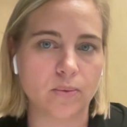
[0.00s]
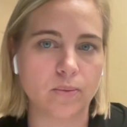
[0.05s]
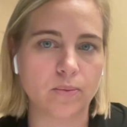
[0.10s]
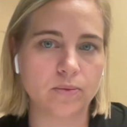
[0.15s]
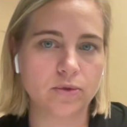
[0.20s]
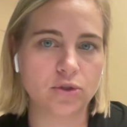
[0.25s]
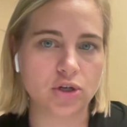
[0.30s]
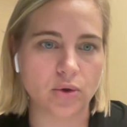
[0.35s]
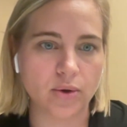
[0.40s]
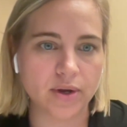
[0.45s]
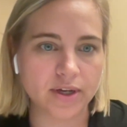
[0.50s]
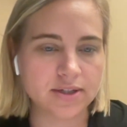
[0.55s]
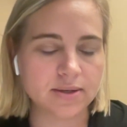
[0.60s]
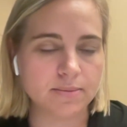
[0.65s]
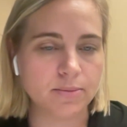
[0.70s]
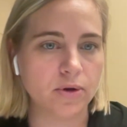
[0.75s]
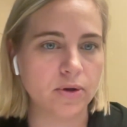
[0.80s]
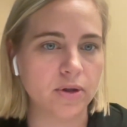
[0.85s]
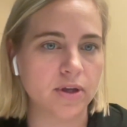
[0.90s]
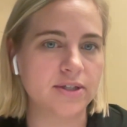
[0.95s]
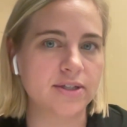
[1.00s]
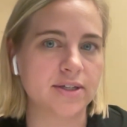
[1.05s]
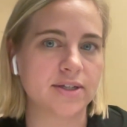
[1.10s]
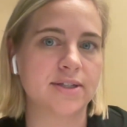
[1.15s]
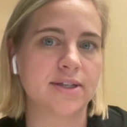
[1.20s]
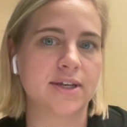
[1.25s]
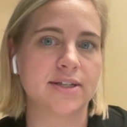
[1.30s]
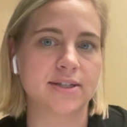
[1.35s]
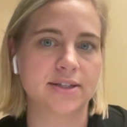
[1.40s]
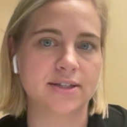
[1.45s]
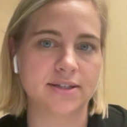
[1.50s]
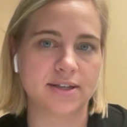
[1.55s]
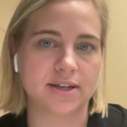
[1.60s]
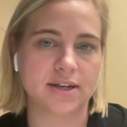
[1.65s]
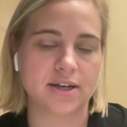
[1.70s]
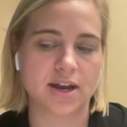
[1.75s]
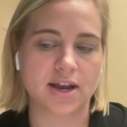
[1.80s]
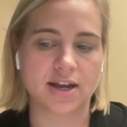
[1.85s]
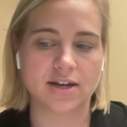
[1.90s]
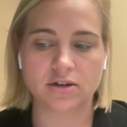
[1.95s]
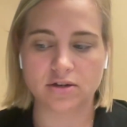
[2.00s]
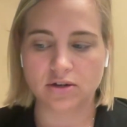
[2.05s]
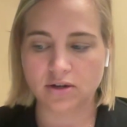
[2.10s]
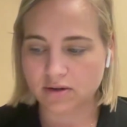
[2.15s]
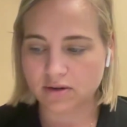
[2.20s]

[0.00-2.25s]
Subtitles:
showing some early successes and